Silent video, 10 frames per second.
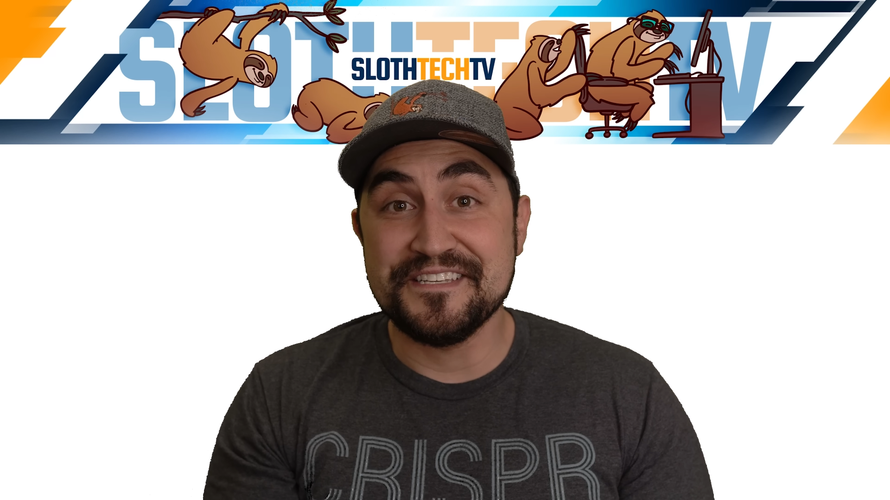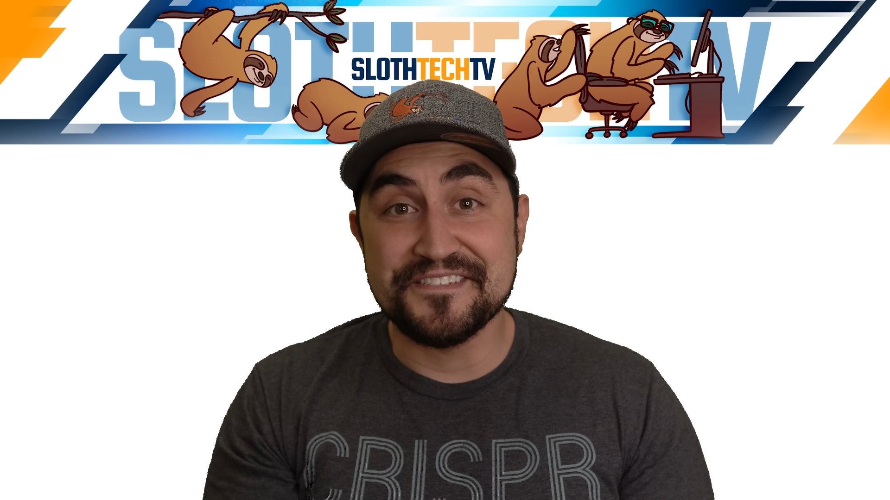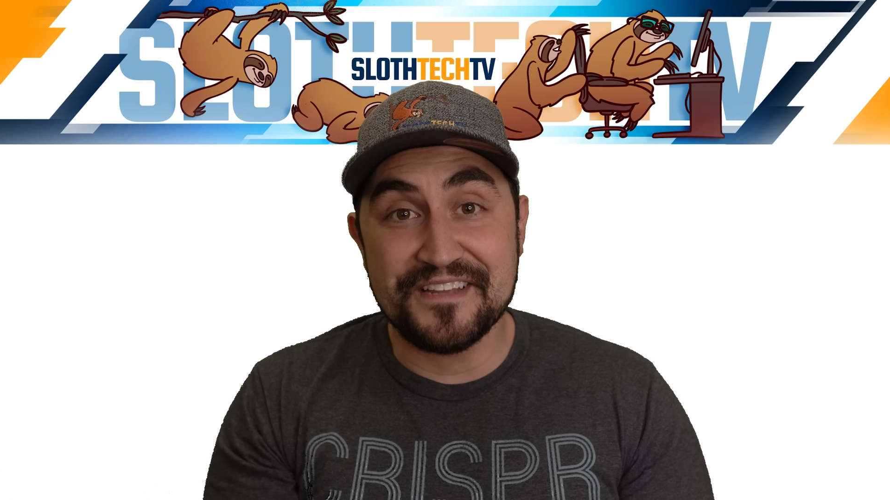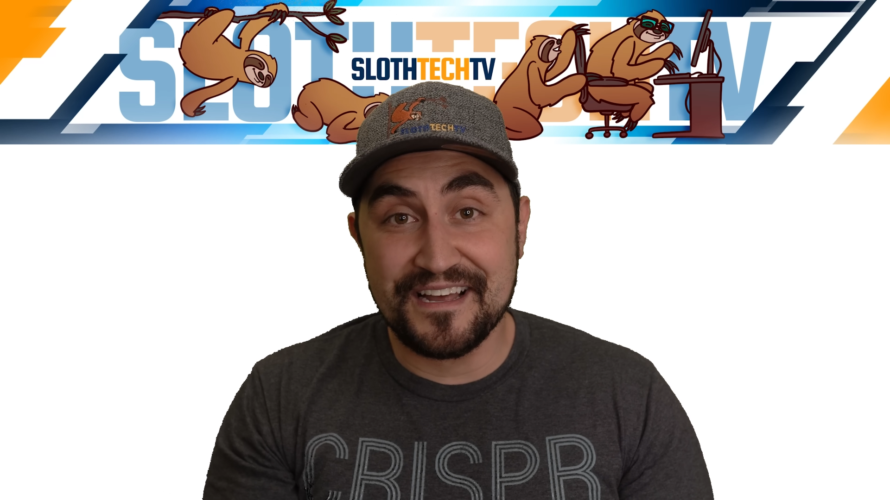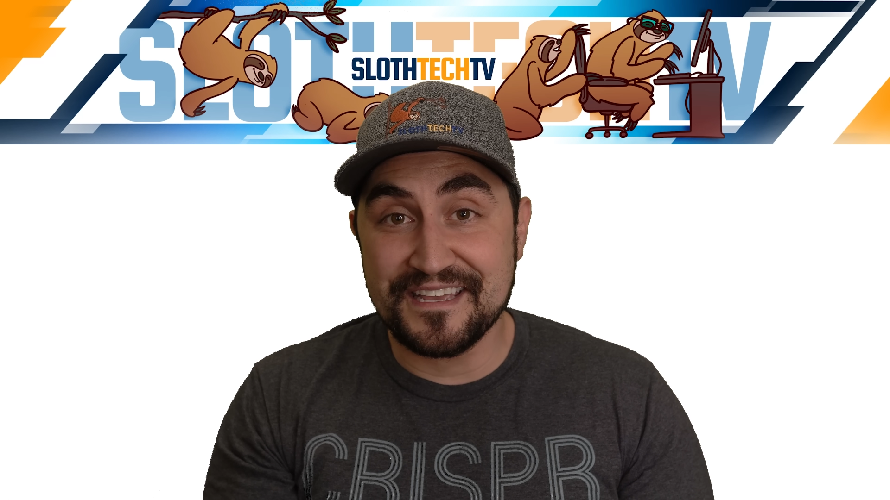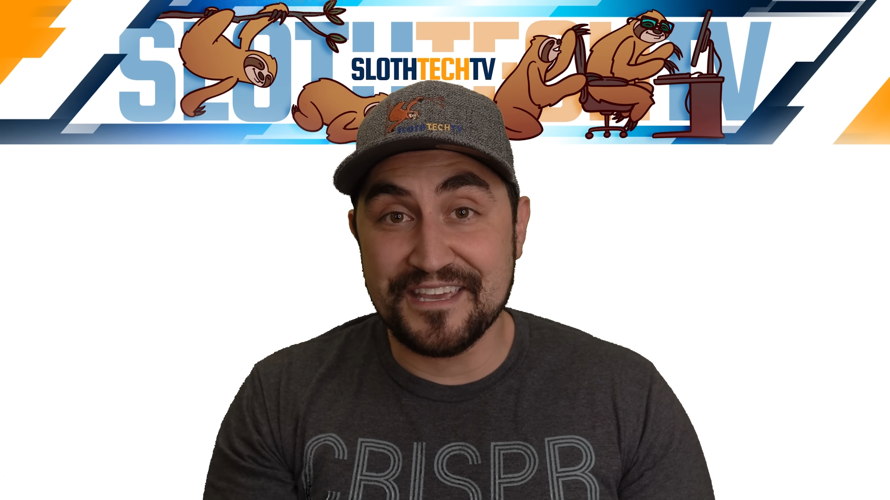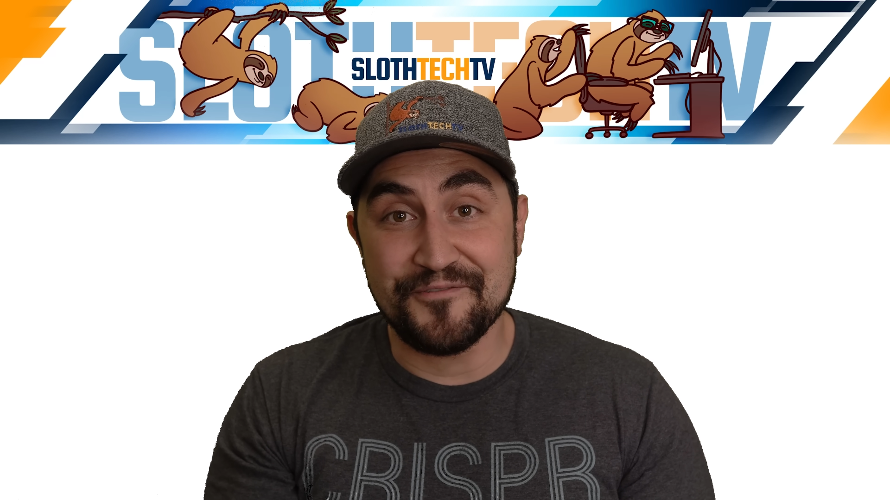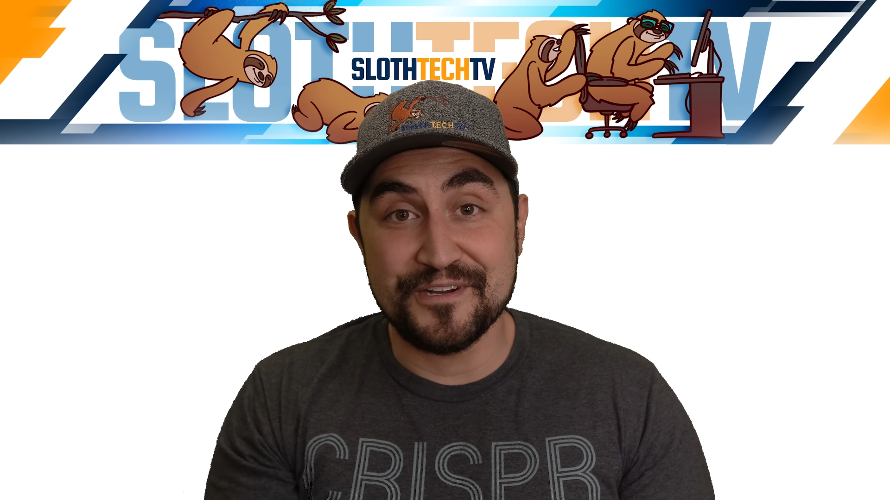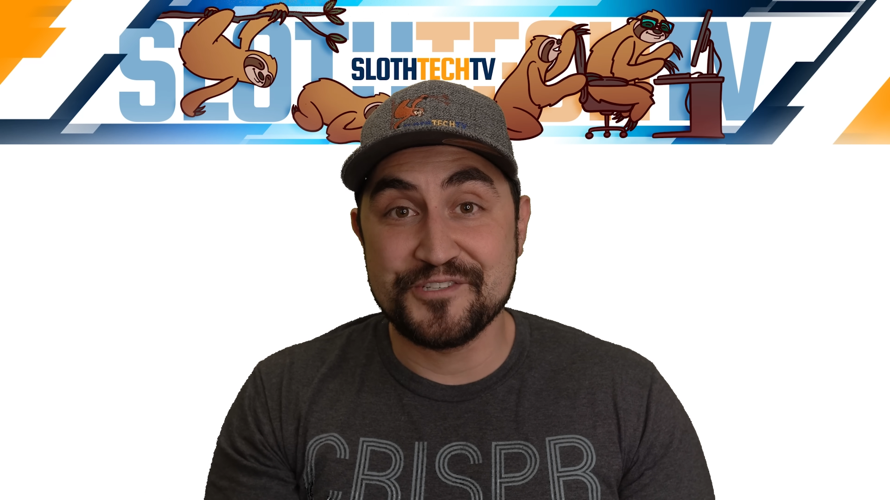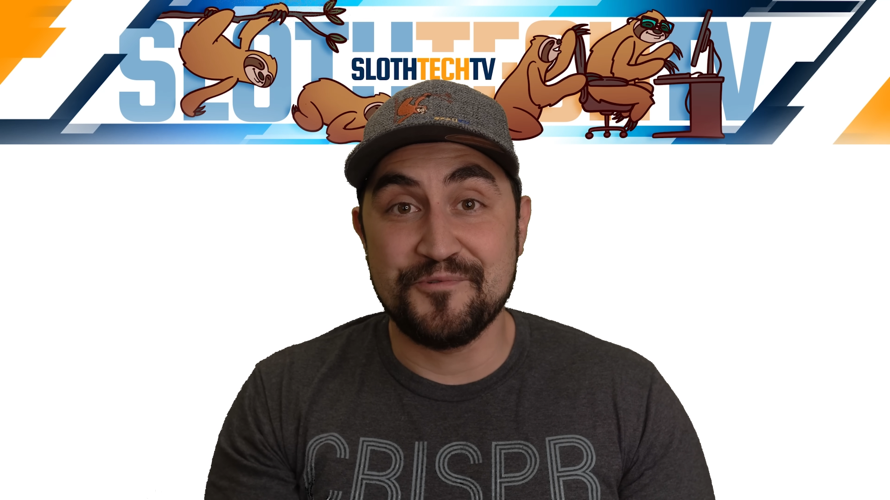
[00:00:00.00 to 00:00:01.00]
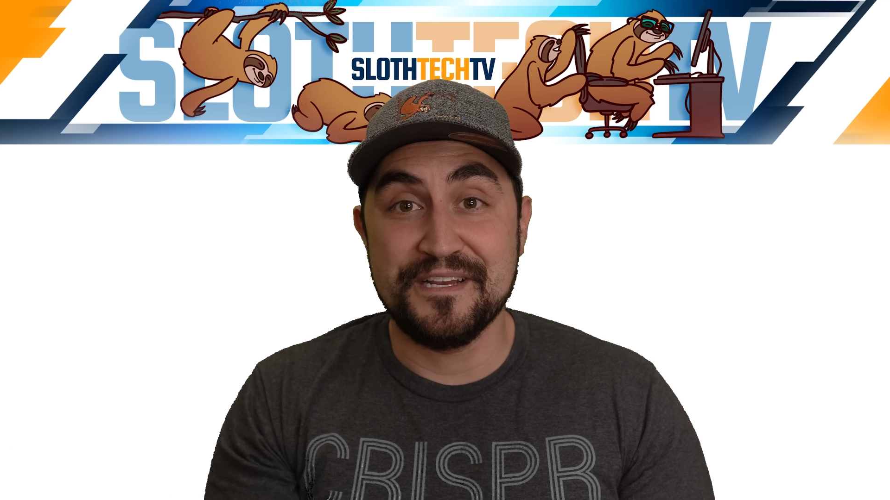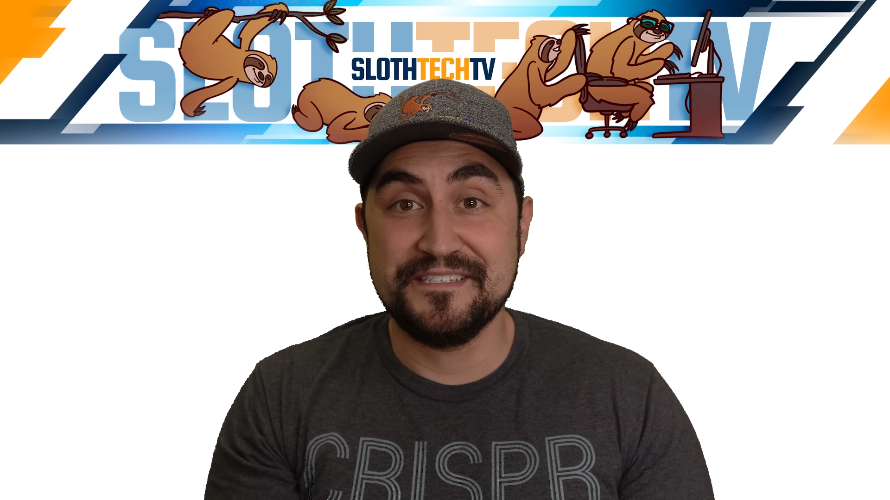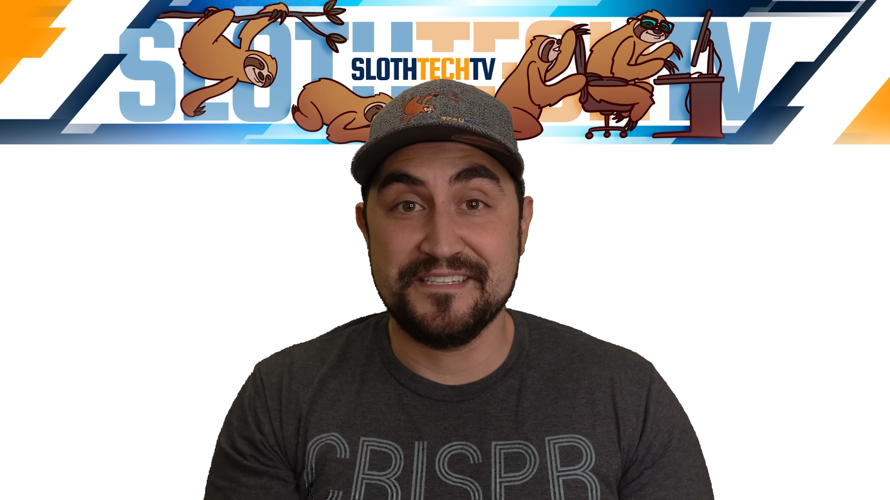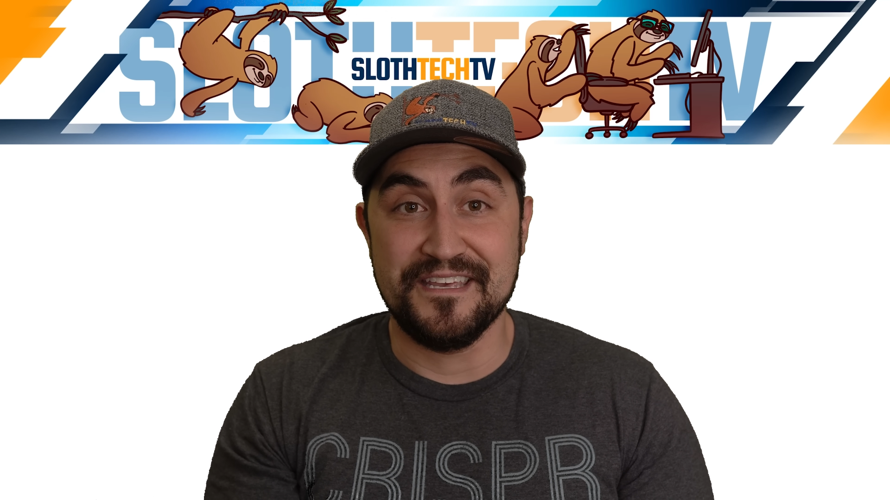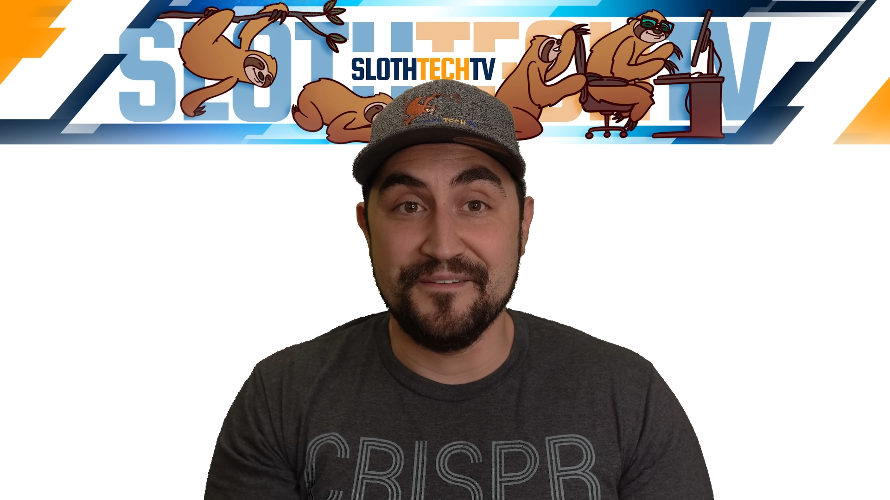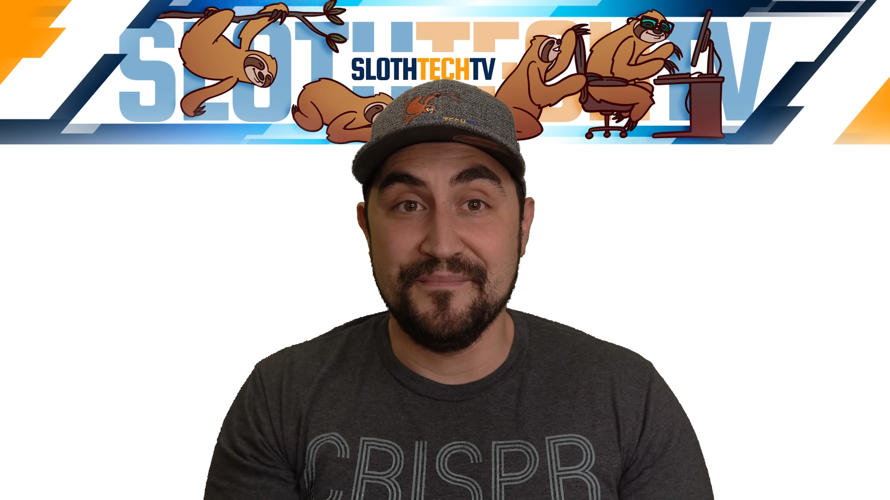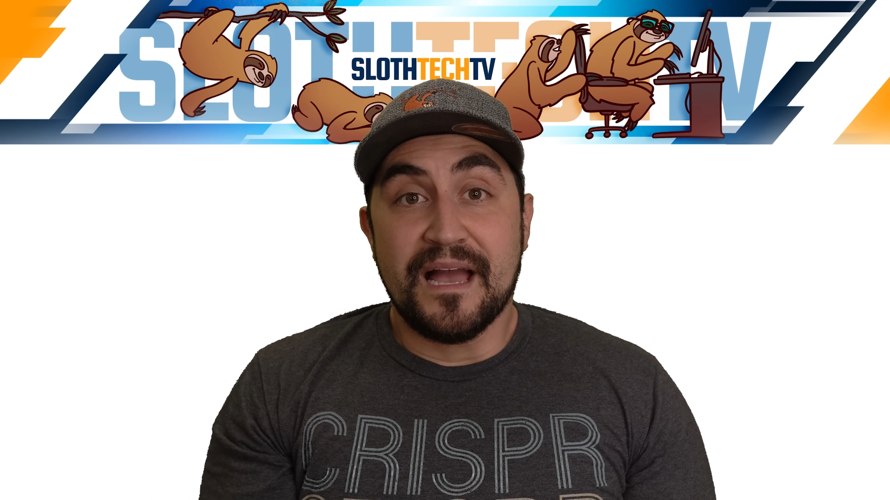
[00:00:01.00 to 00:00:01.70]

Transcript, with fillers: is not a get rich quick scheme.